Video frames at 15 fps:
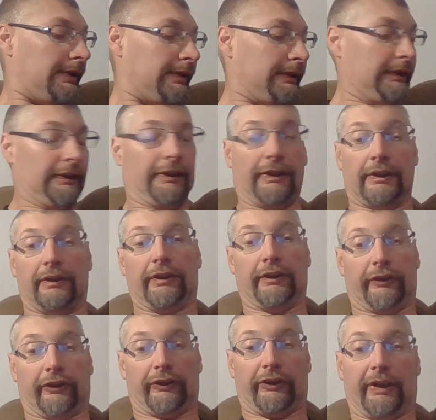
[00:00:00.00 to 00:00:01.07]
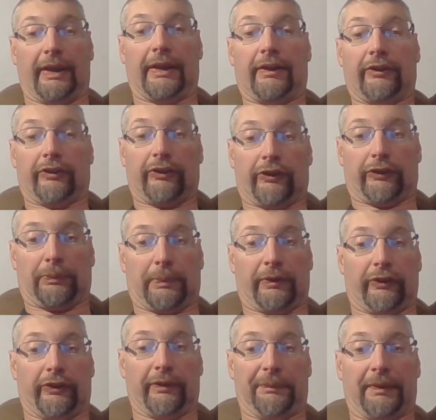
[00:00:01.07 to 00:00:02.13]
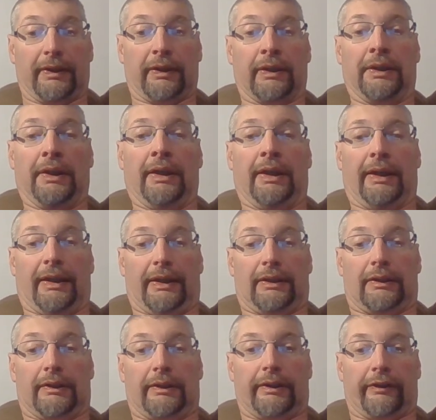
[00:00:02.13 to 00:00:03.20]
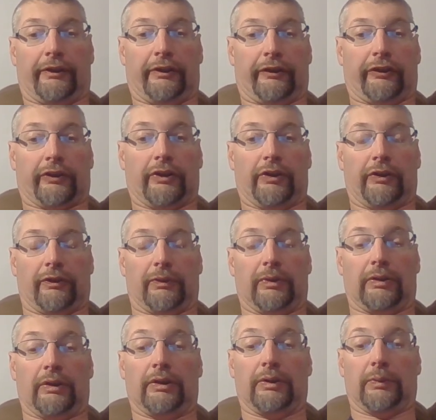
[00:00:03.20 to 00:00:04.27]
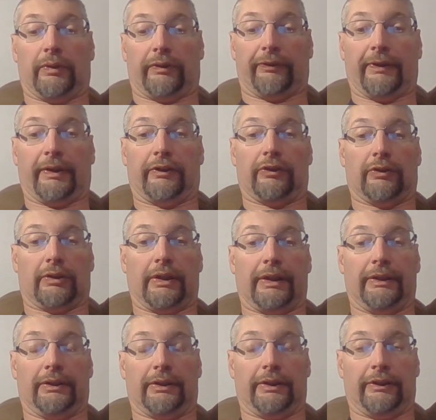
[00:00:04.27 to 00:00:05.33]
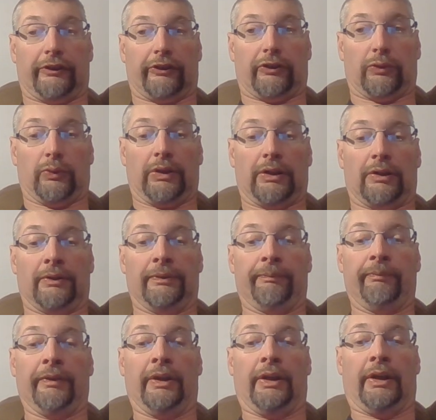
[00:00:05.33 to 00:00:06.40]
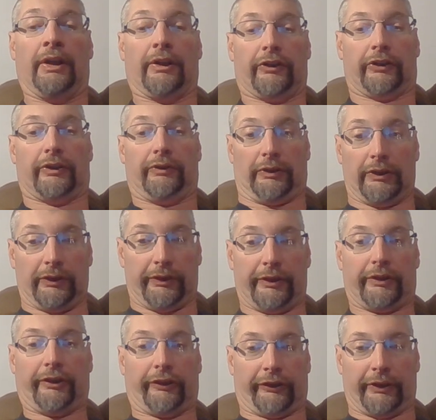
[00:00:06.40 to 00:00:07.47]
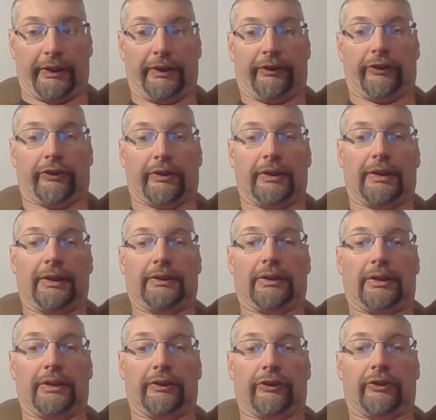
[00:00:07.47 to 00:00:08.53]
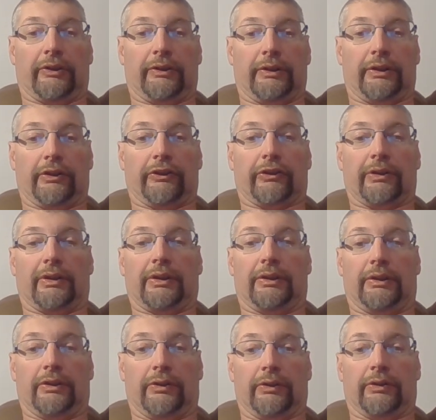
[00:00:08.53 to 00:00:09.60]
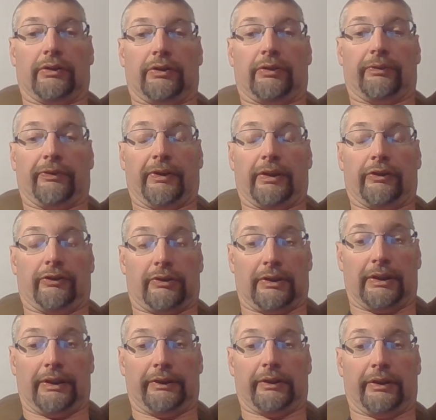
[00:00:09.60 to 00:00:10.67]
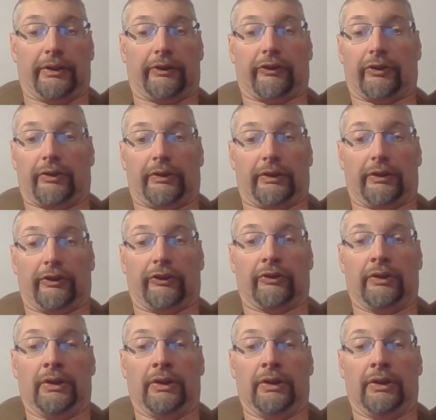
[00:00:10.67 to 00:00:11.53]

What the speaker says: again, this is Kansas specific, and a lot of this goes along with federal guidelines as well. So know your state's guidelines on this and know your federal guidelines on this